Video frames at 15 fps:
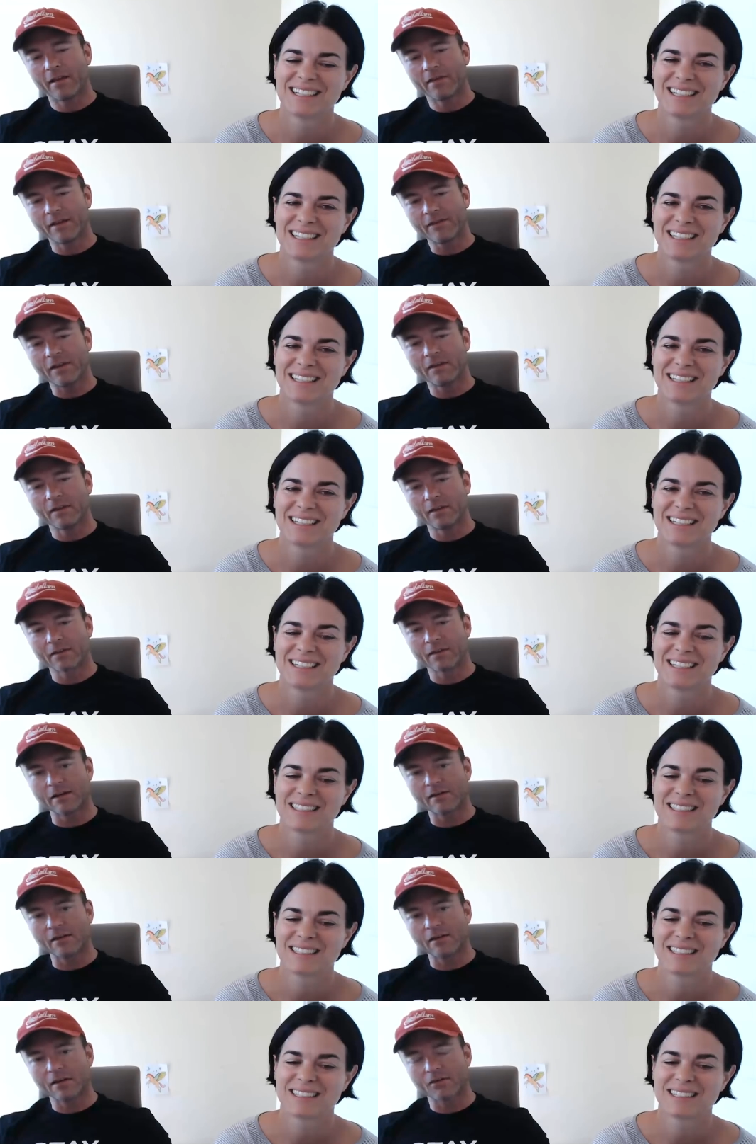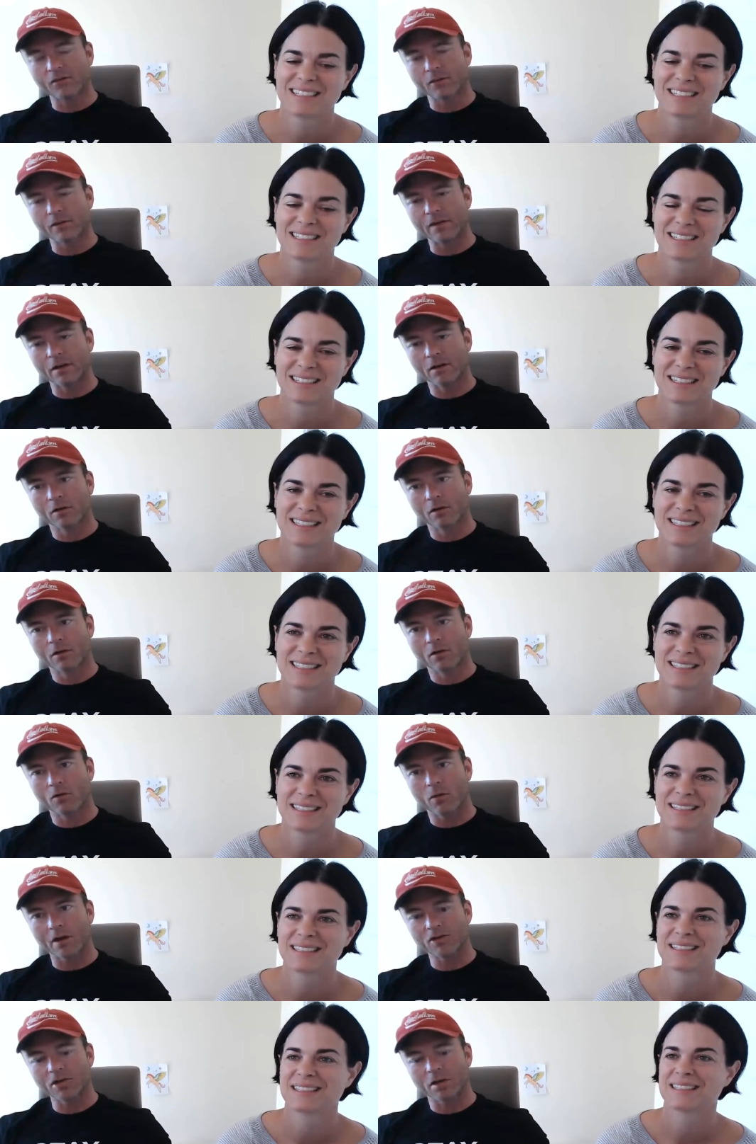Speaker 1: man, this is, this is an interesting
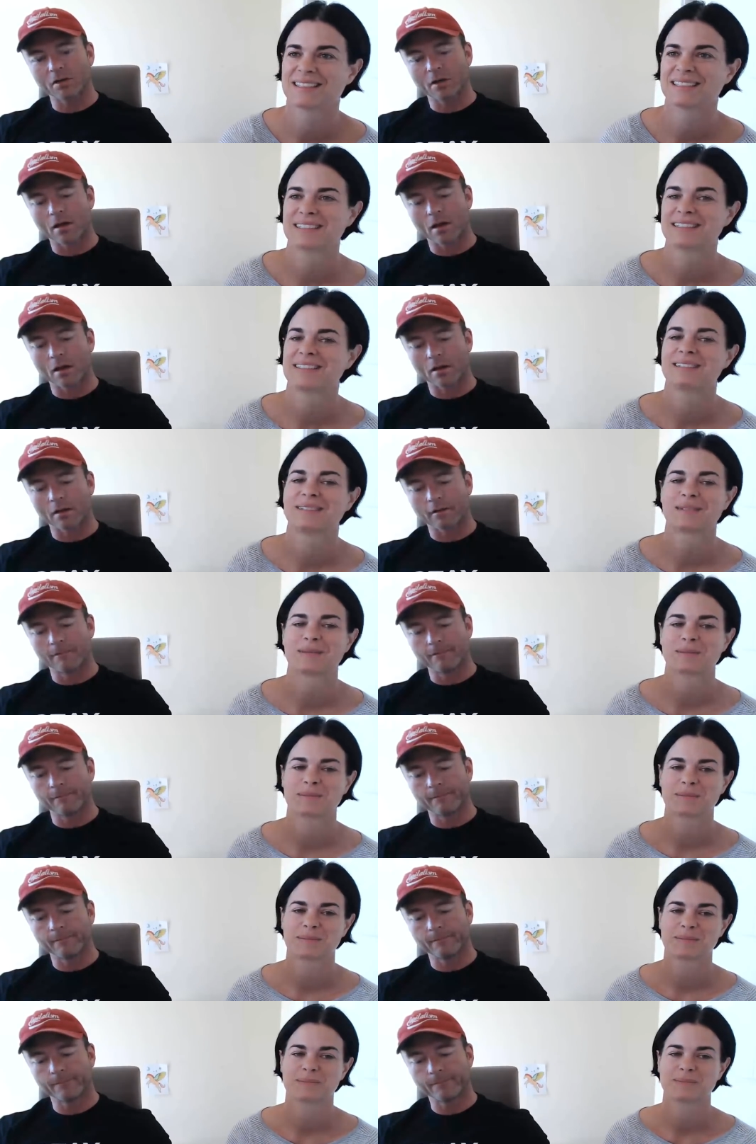question. Uh...